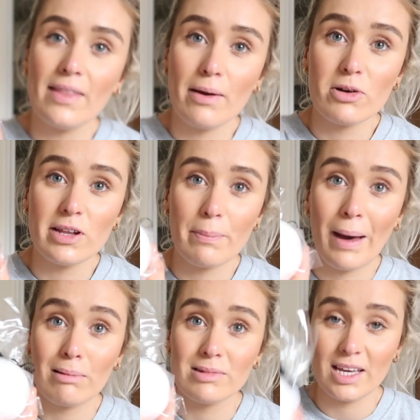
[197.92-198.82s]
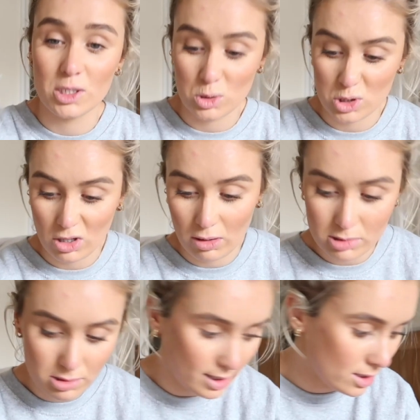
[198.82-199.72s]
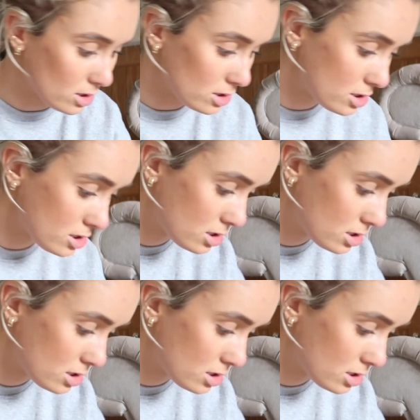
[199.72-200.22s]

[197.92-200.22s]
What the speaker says: and they're only £1 each, which I thought was quite good.